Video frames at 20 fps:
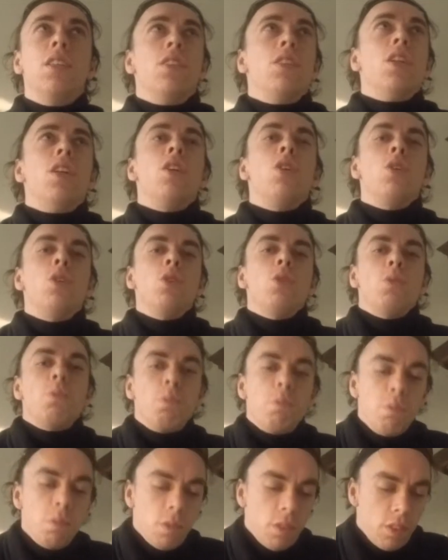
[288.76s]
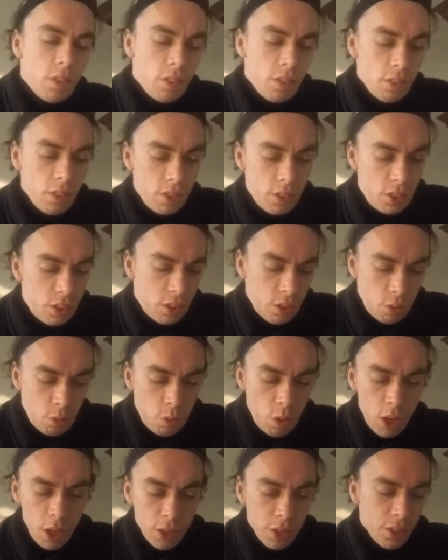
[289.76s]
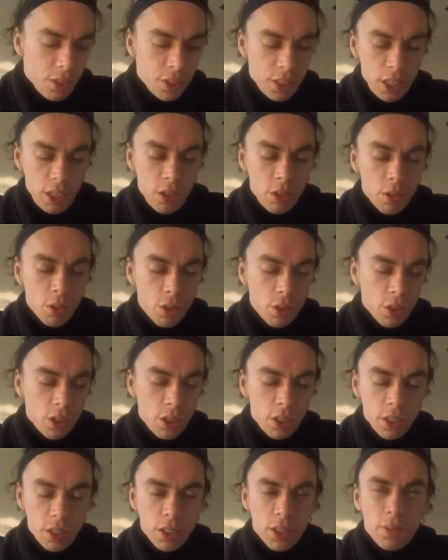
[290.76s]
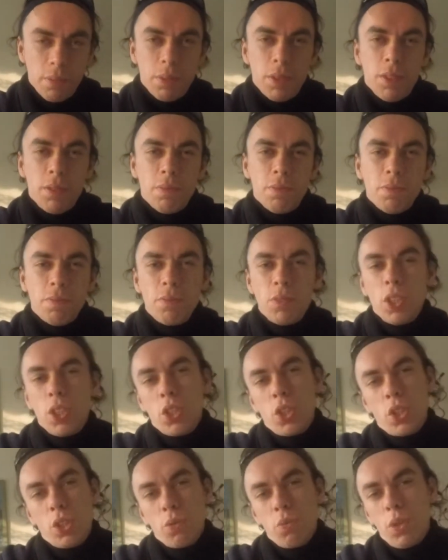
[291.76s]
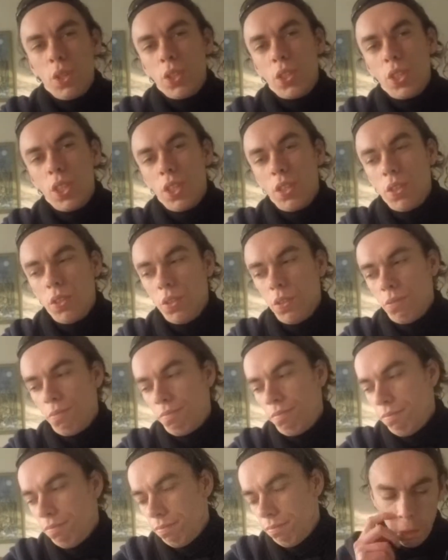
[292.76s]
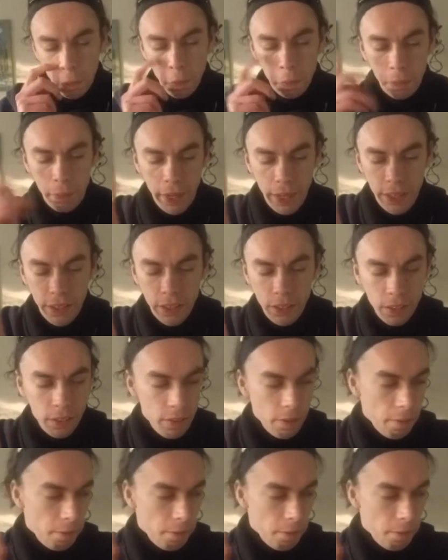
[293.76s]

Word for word: no, it's one single organism, not one single being.